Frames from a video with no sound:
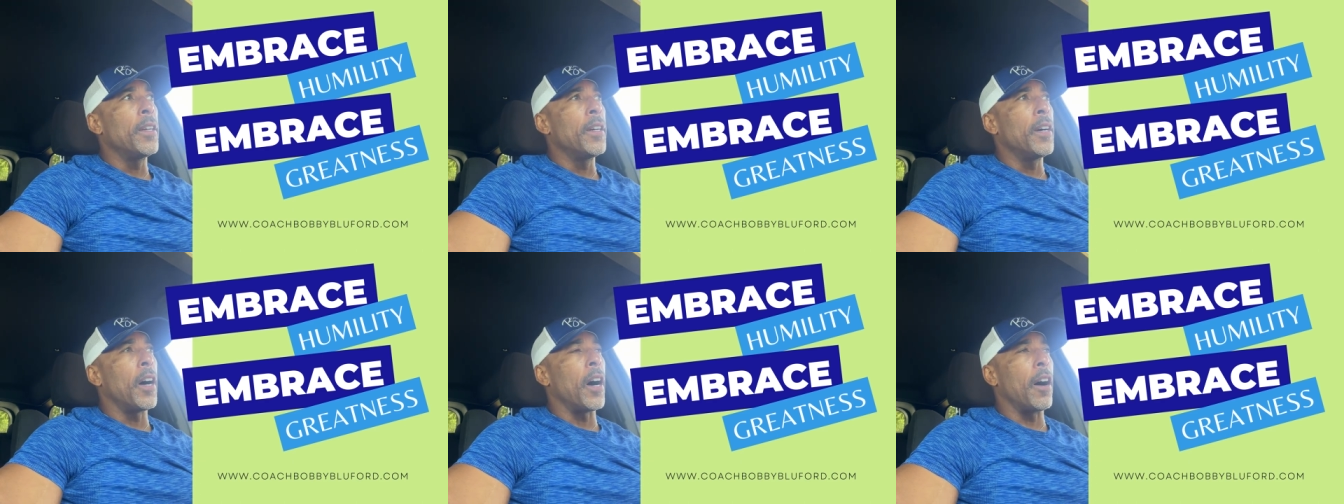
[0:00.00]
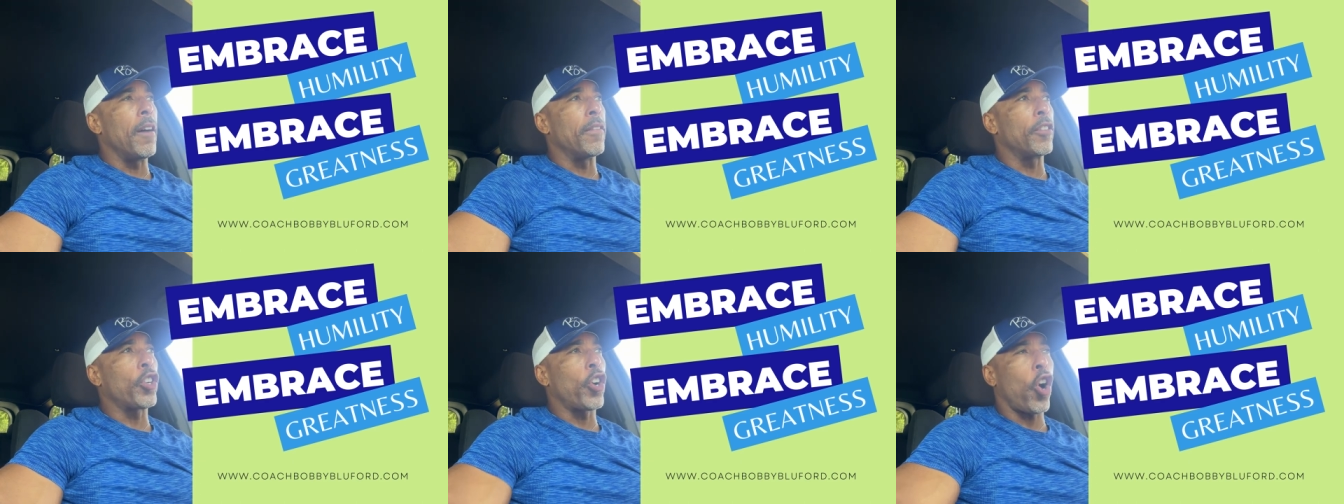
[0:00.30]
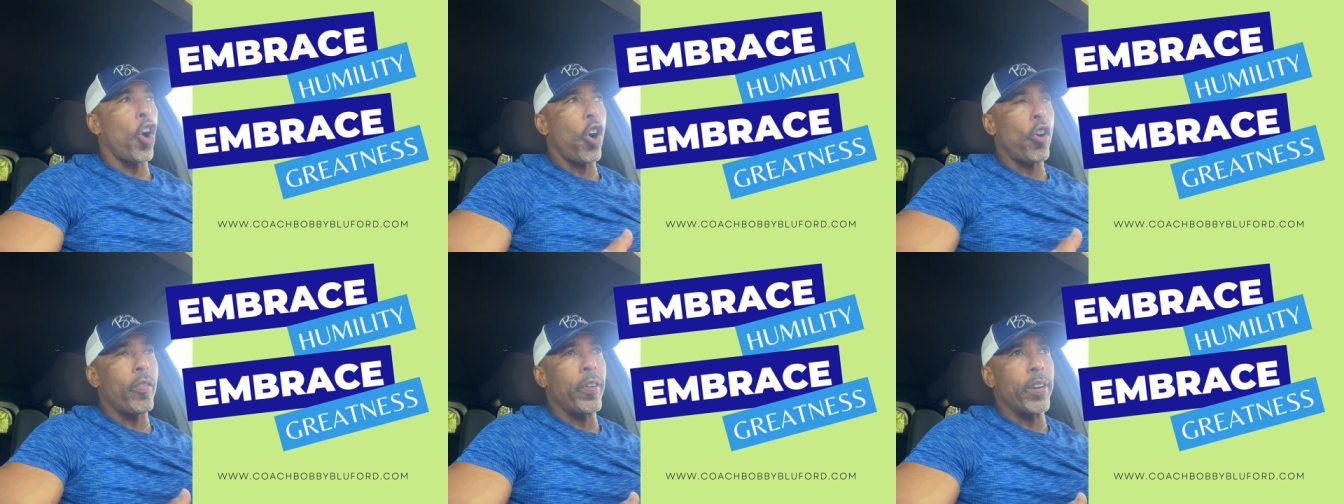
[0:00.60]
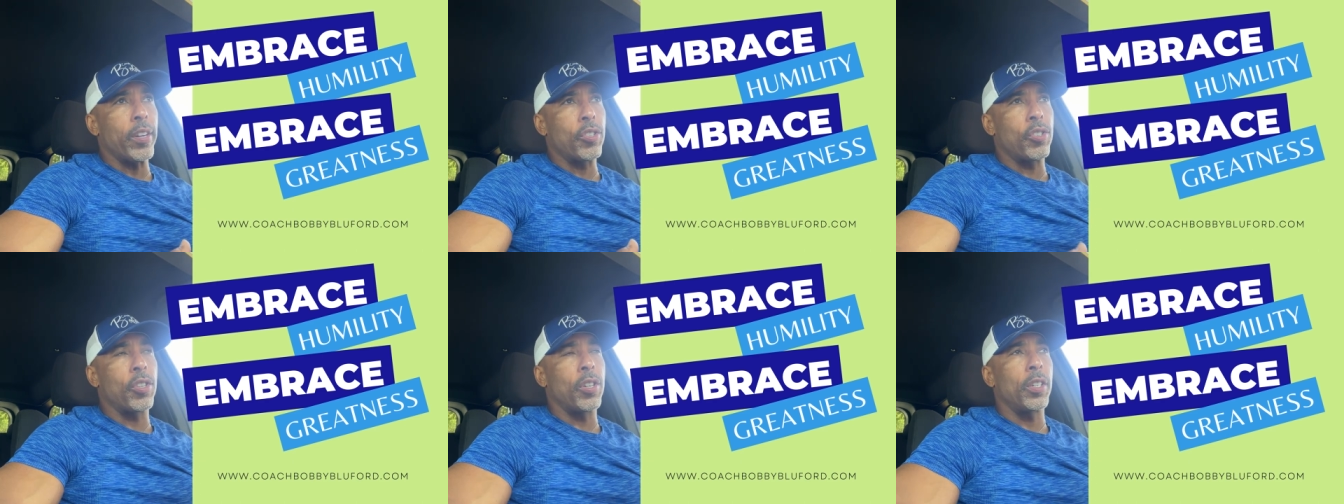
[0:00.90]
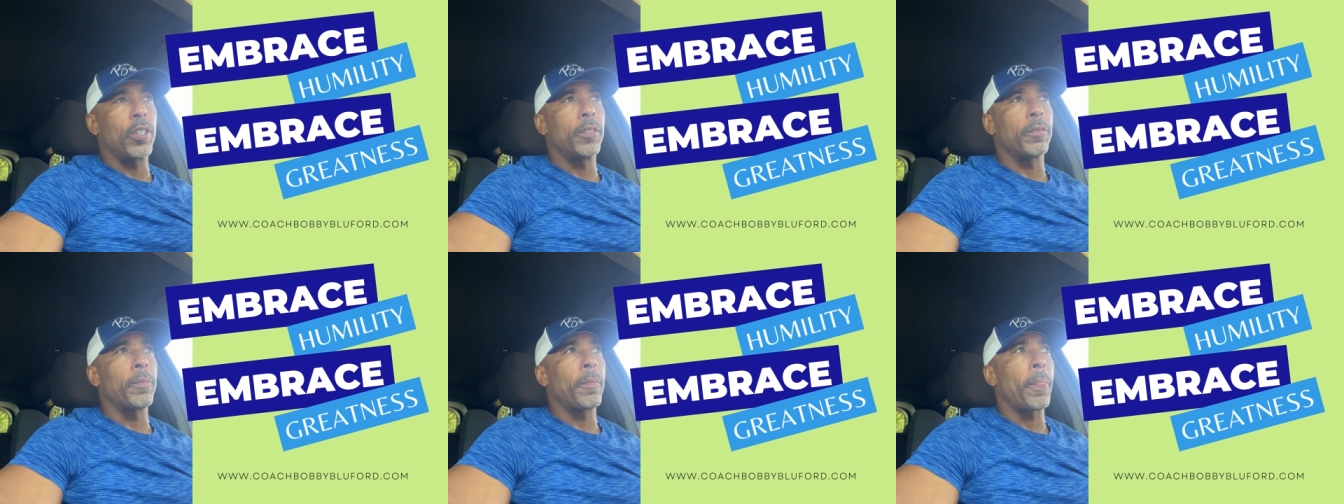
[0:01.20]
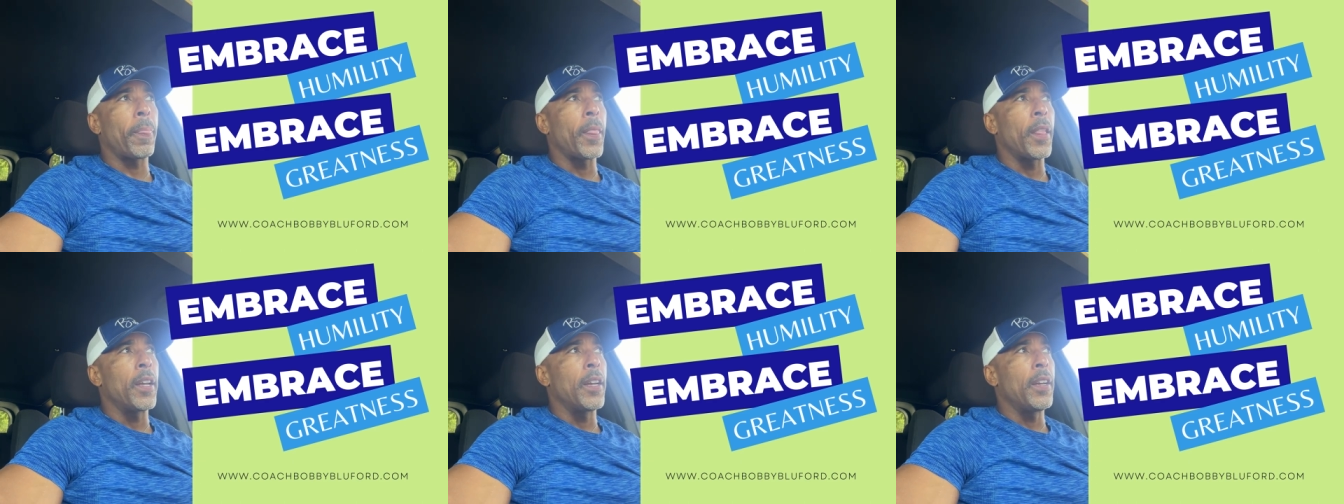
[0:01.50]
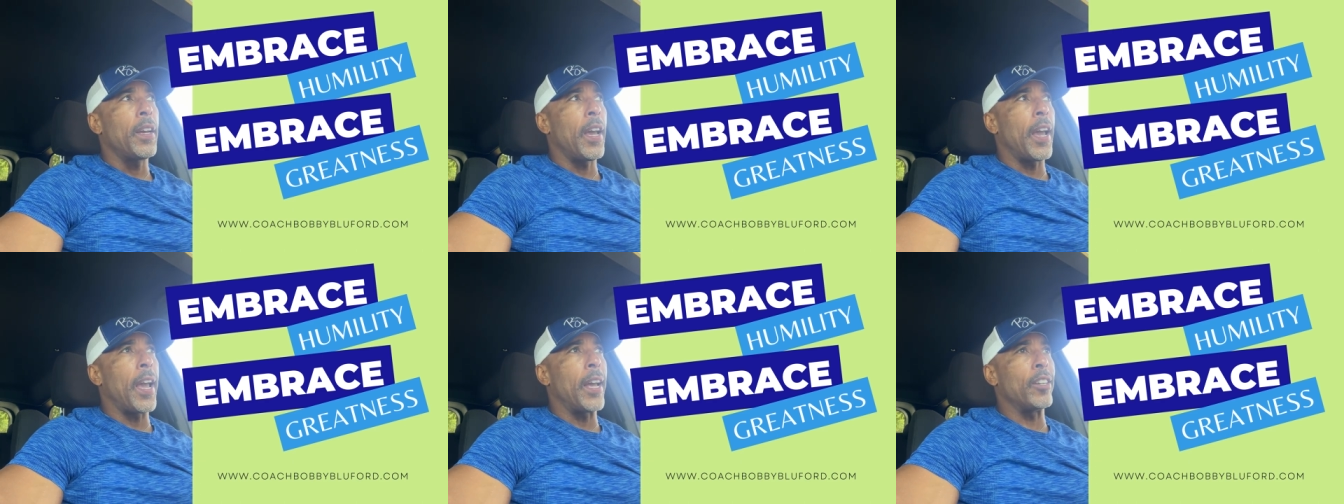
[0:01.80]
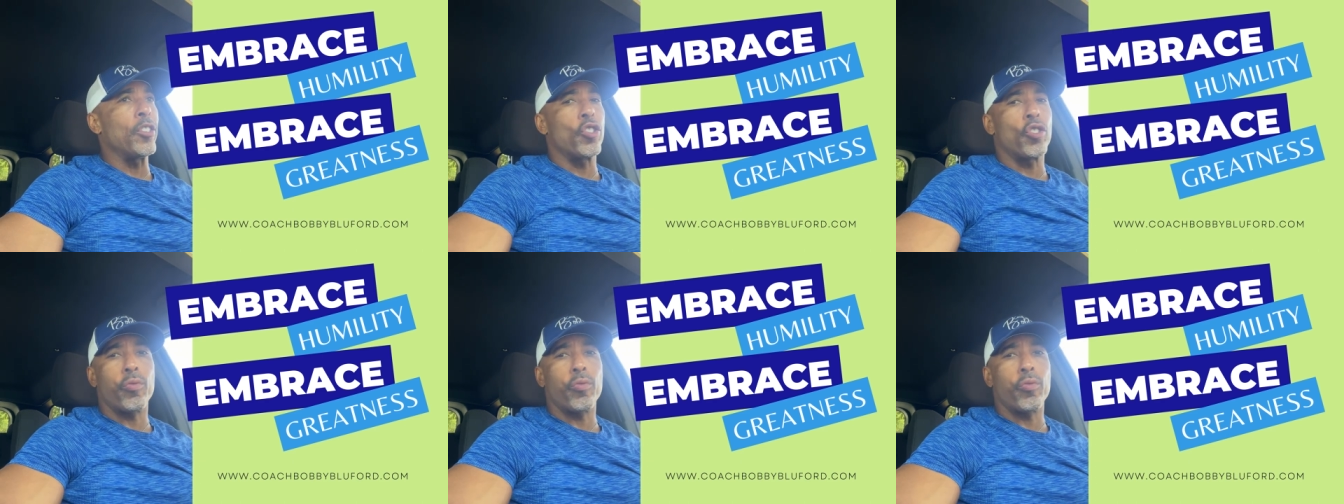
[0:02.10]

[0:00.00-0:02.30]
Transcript: of courage and